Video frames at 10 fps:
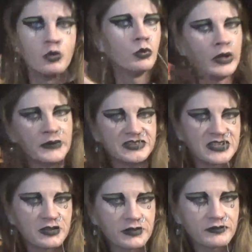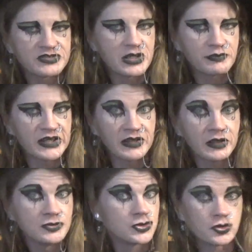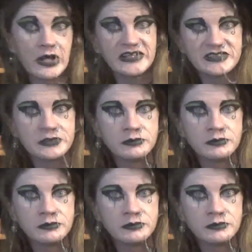What makes something straight?